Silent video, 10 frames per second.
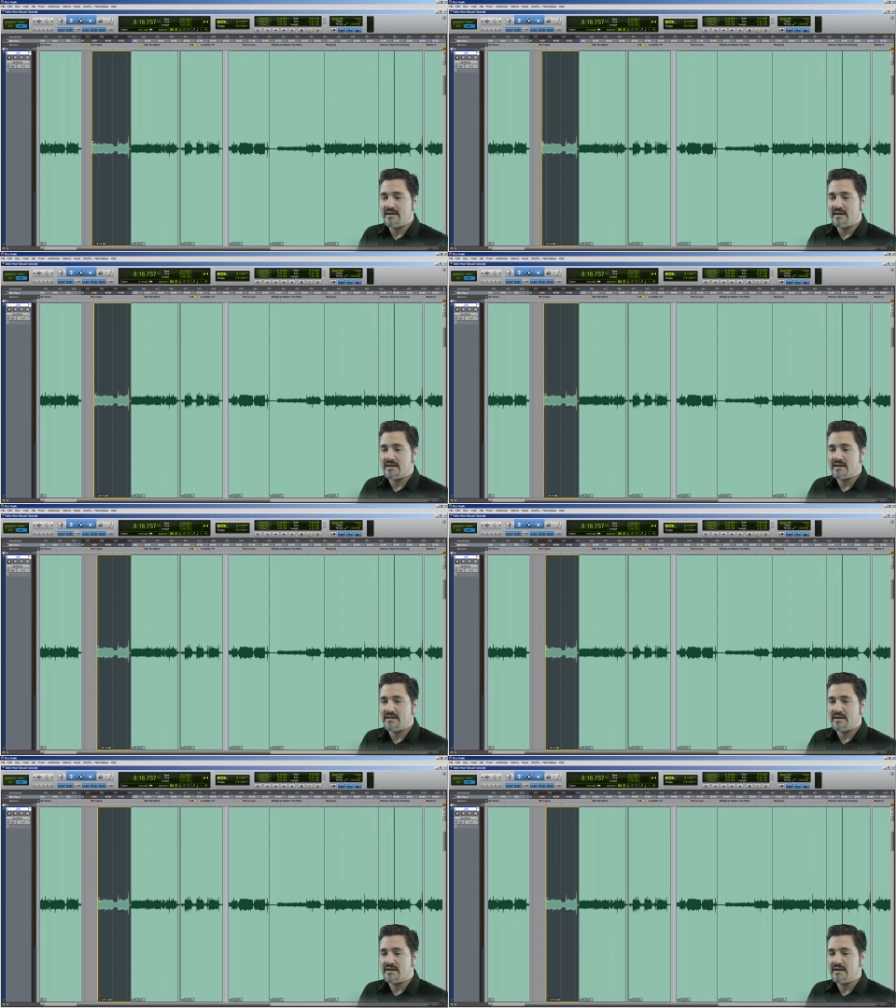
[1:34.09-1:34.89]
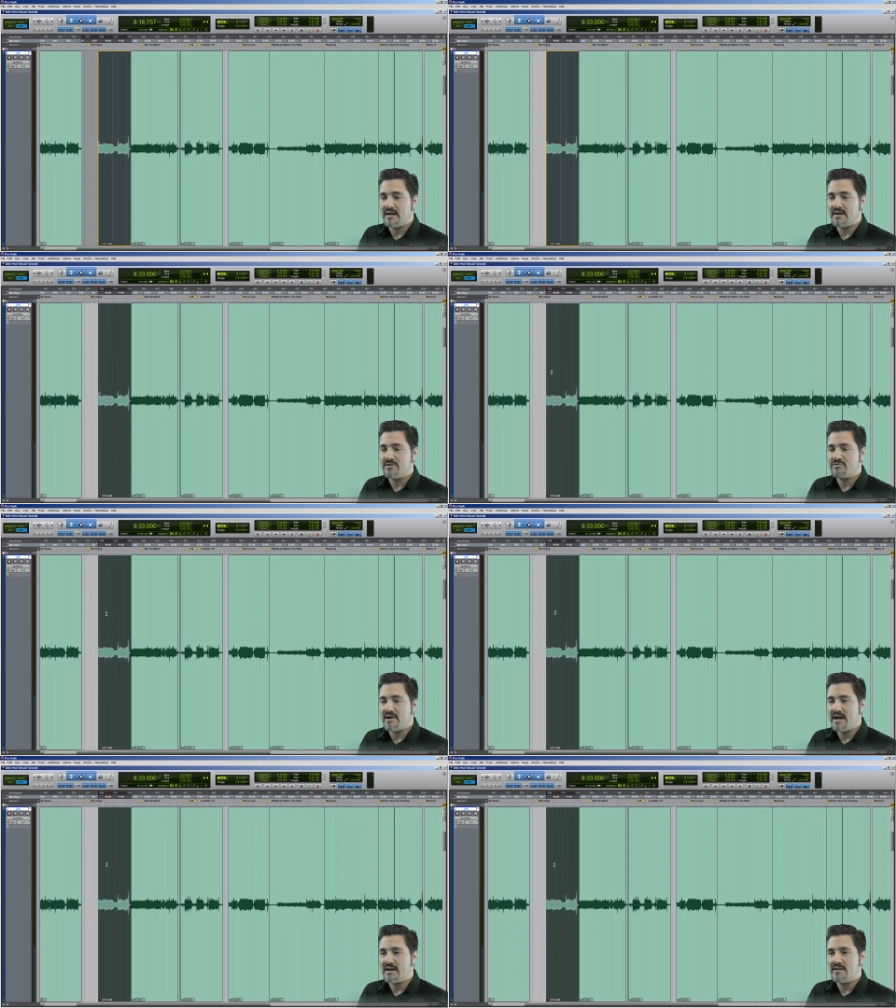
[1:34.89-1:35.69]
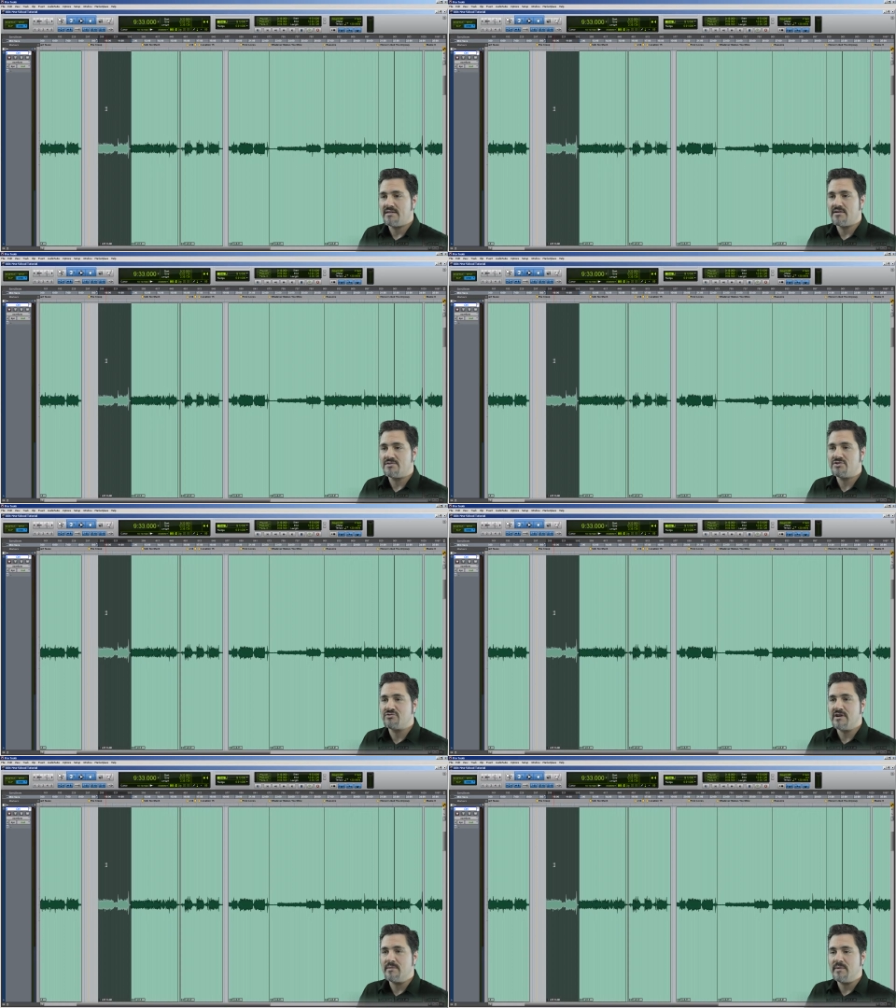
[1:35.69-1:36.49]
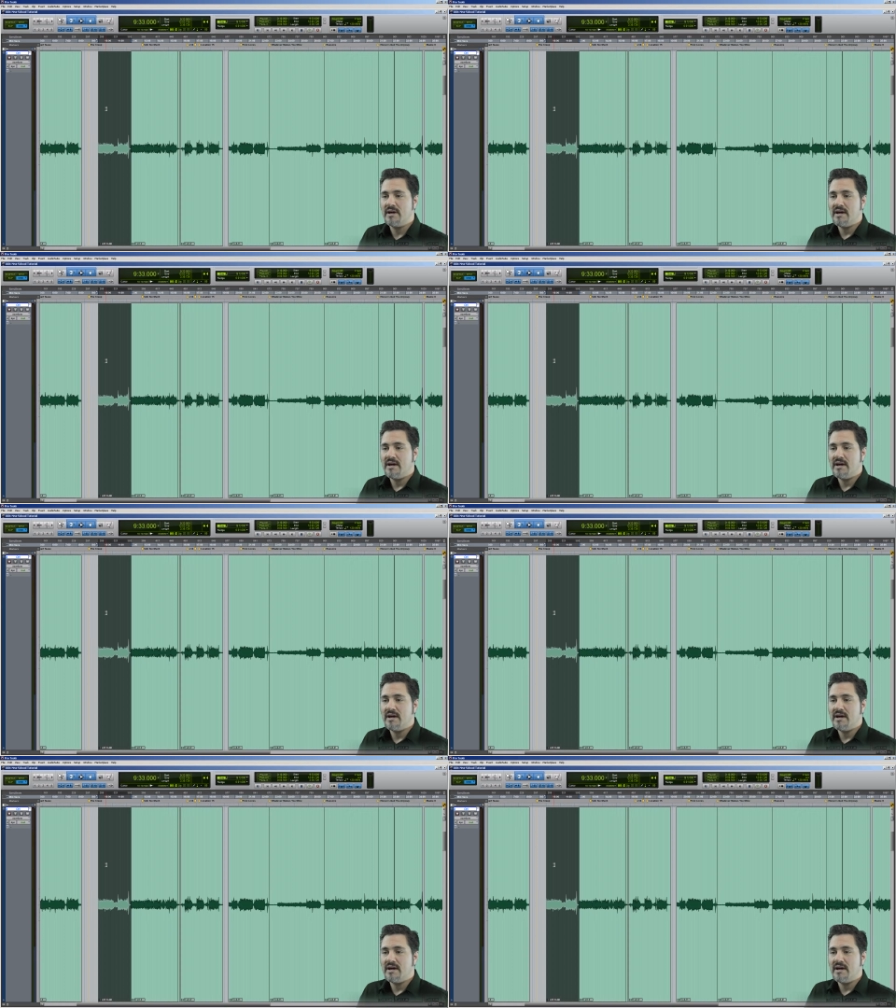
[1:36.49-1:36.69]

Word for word: and click and drag and there's trim.